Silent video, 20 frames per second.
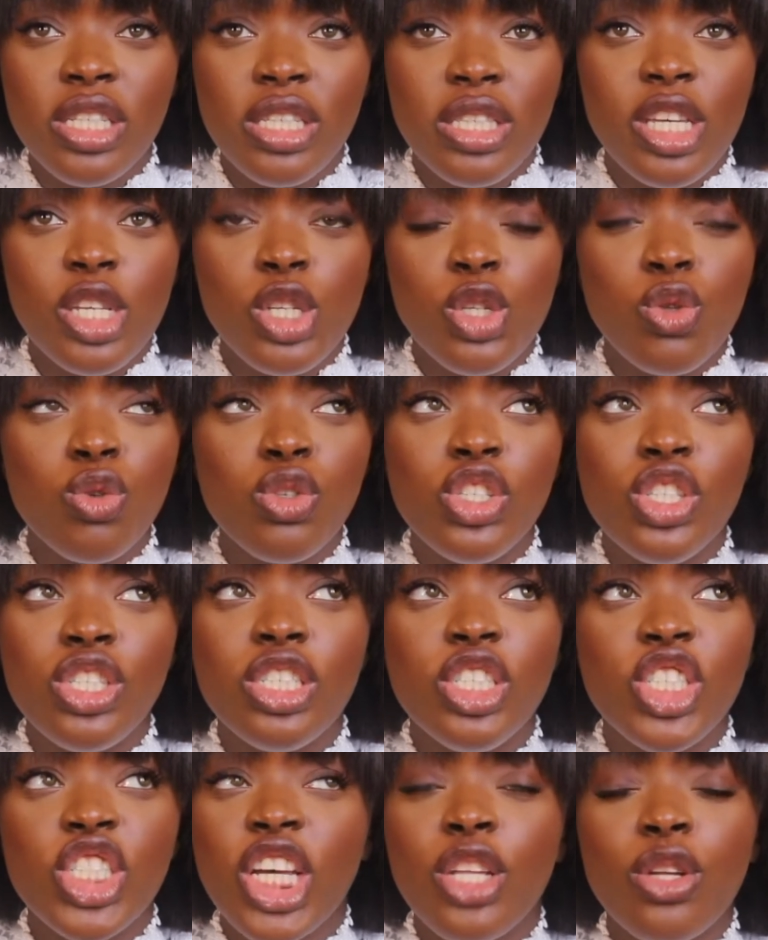there's no
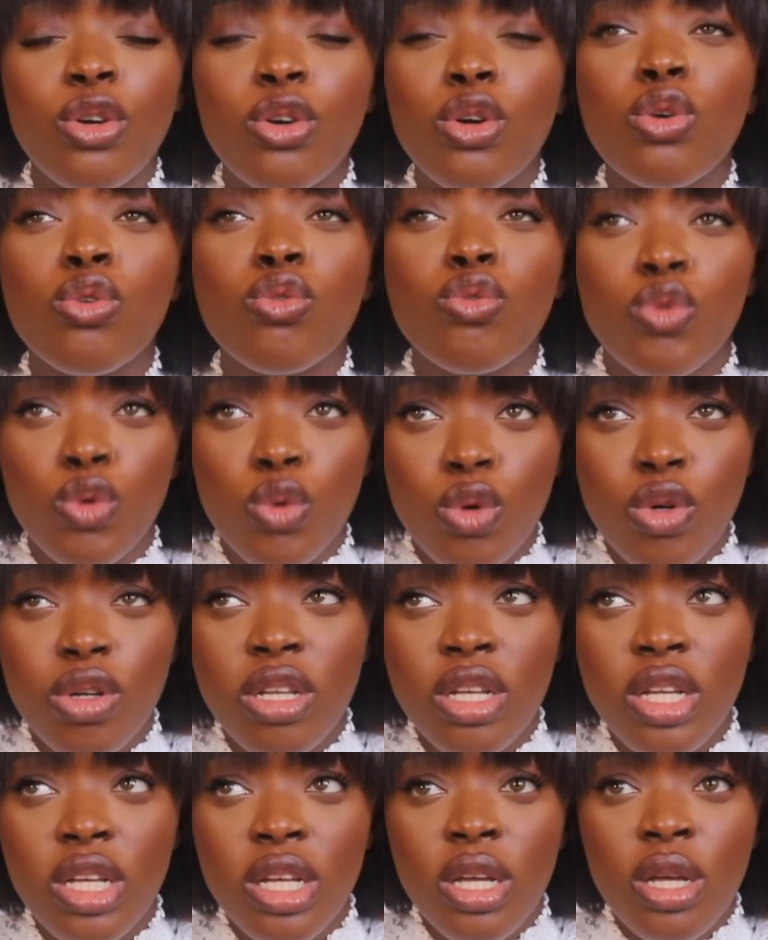general rule,
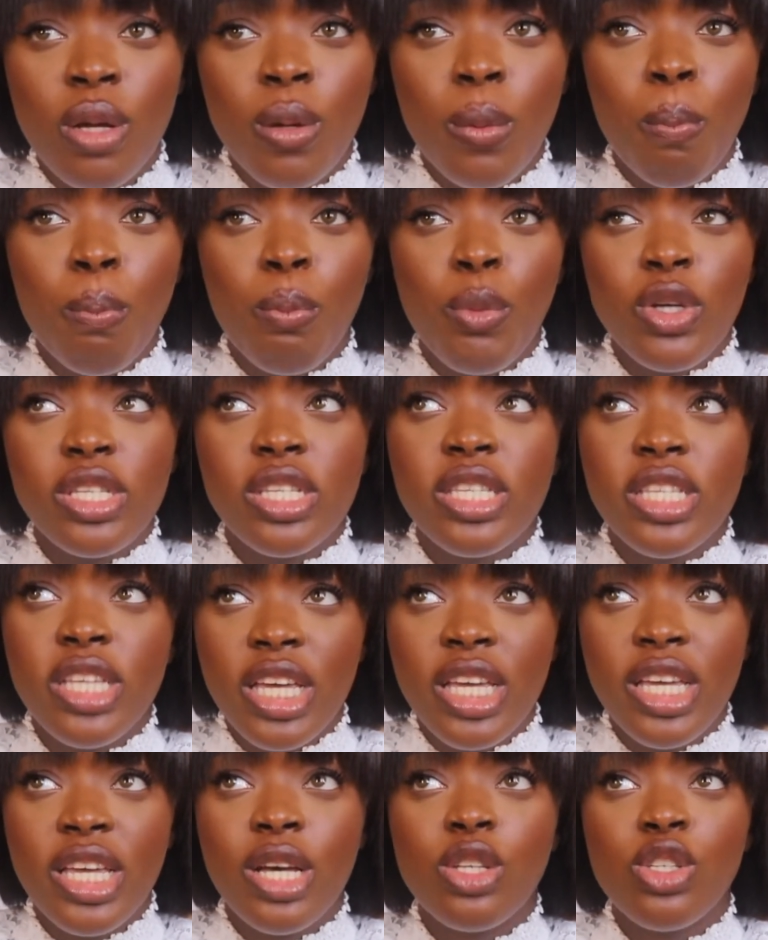but
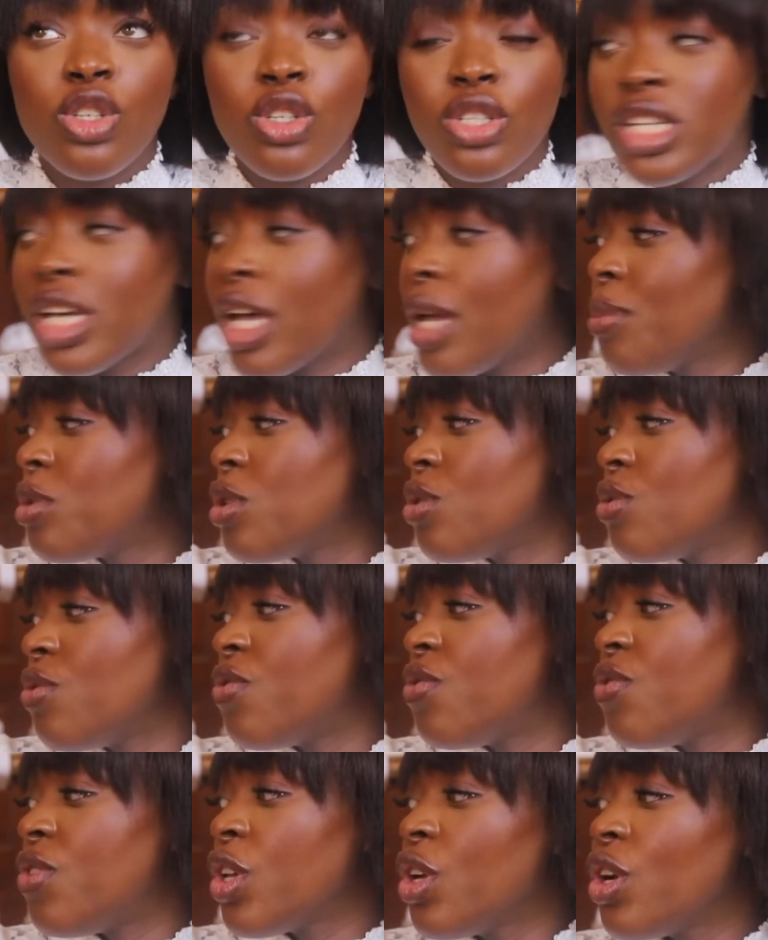taking out your time to
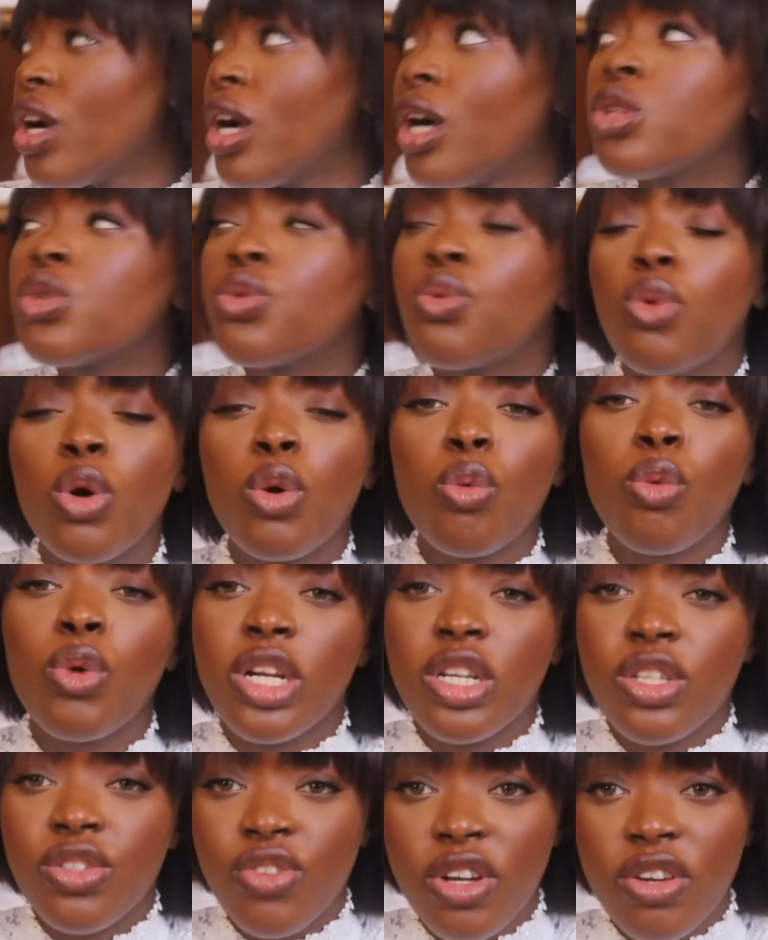figure out what
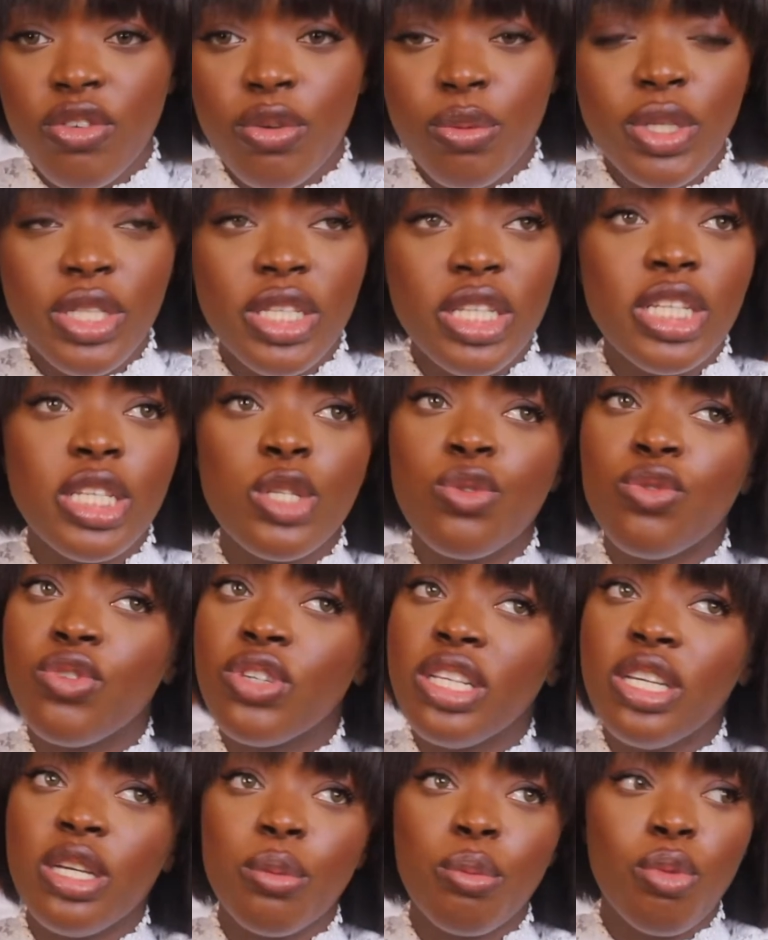works for everybody is
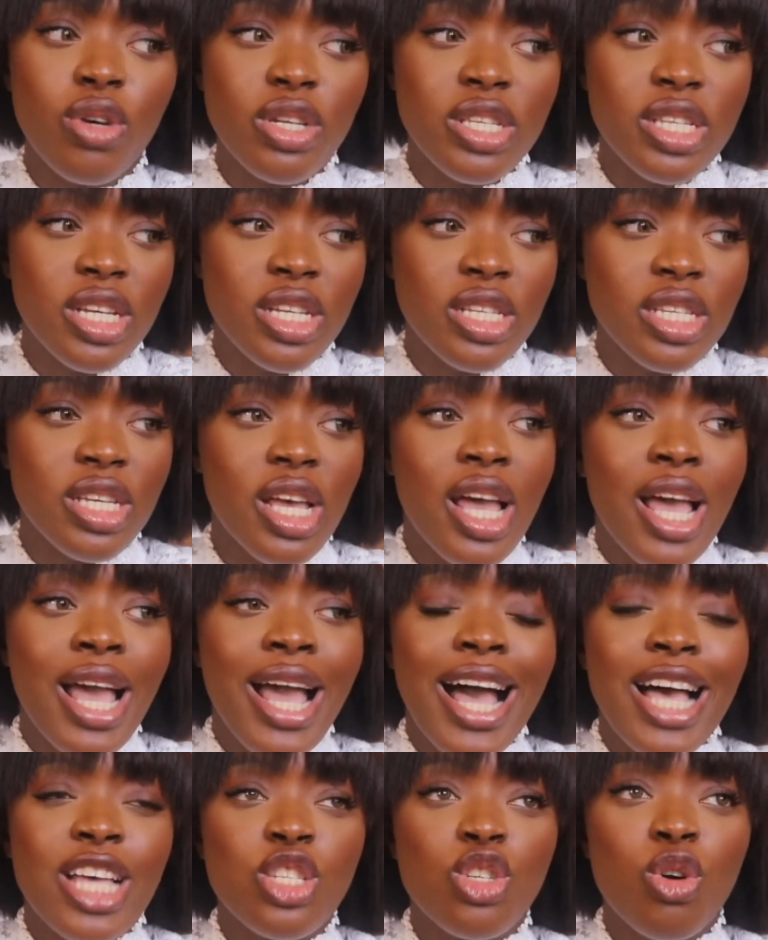really important,
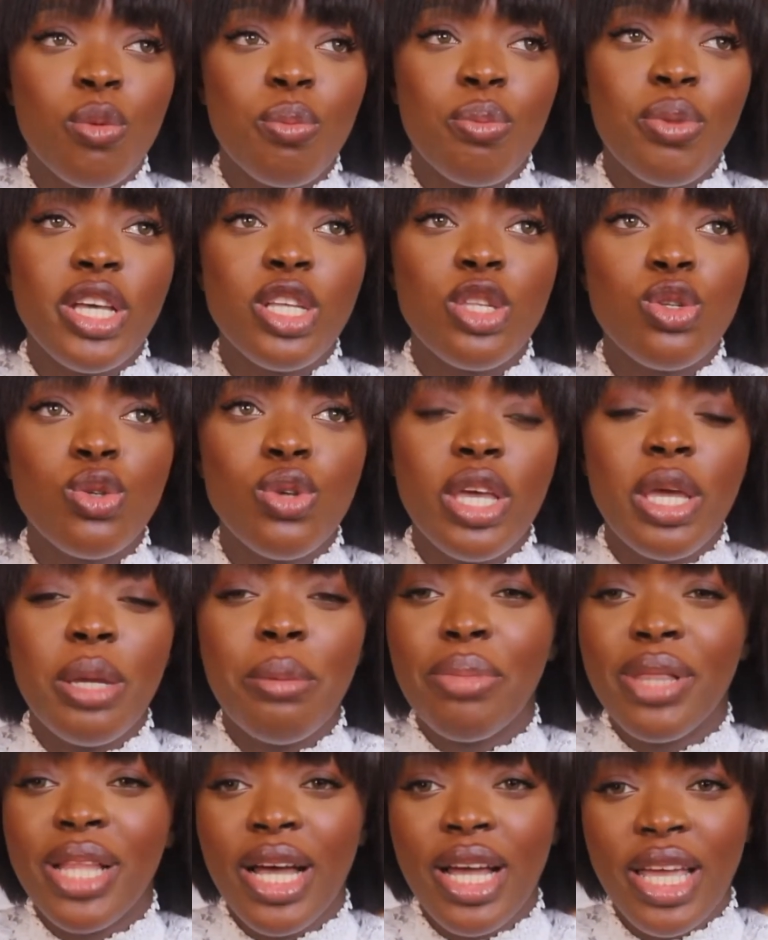as compared to a
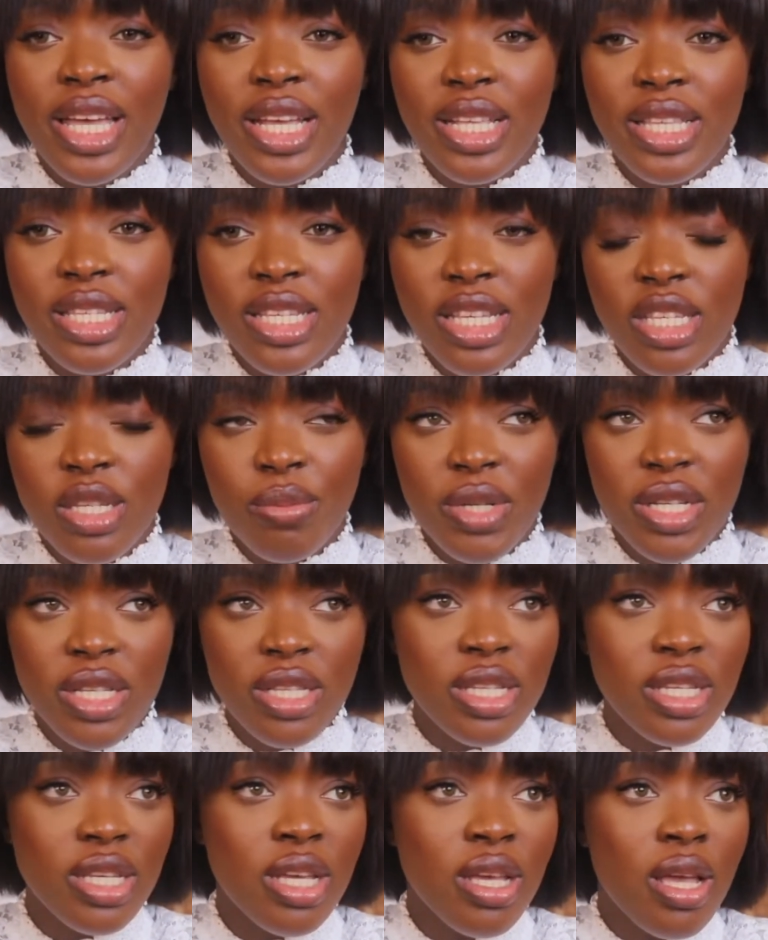blanket
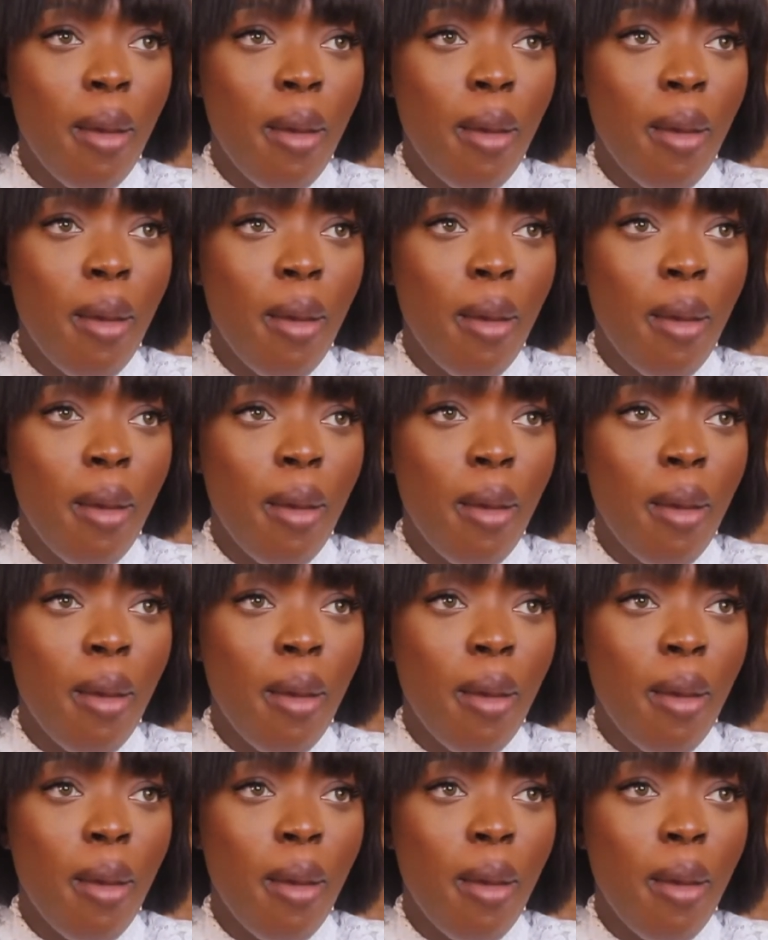statement.